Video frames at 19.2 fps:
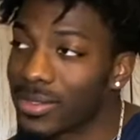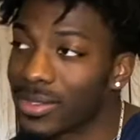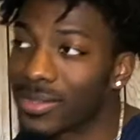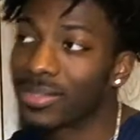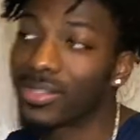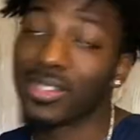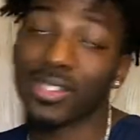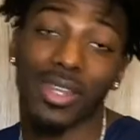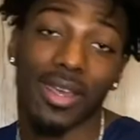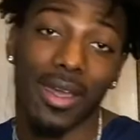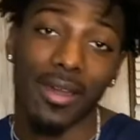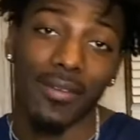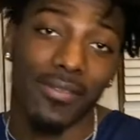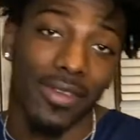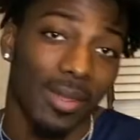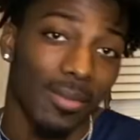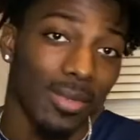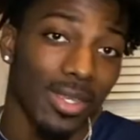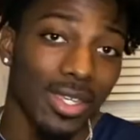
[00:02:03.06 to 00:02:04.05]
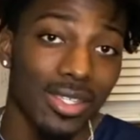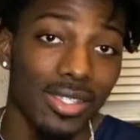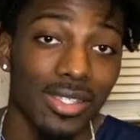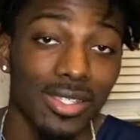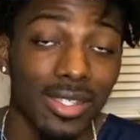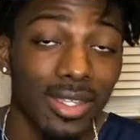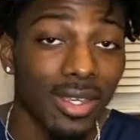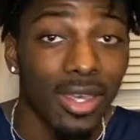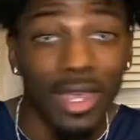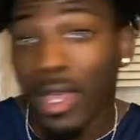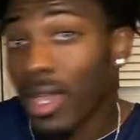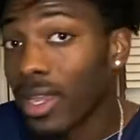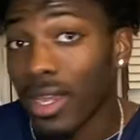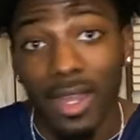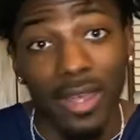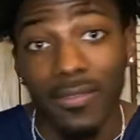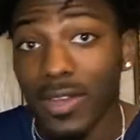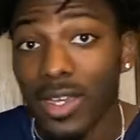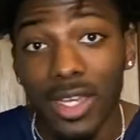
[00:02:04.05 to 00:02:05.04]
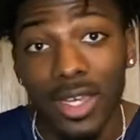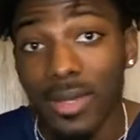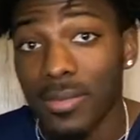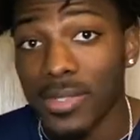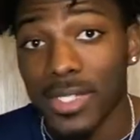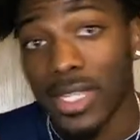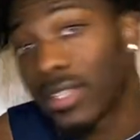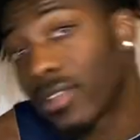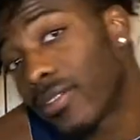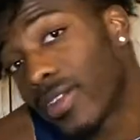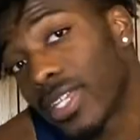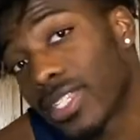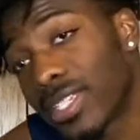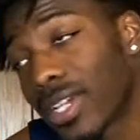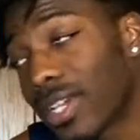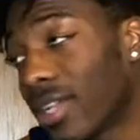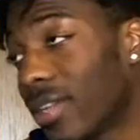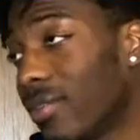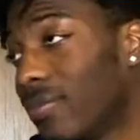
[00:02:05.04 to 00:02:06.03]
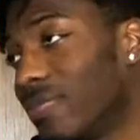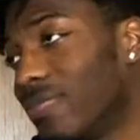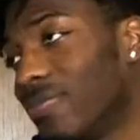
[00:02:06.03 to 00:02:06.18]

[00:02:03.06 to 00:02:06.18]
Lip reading: You know how family is. Never comes at the right time.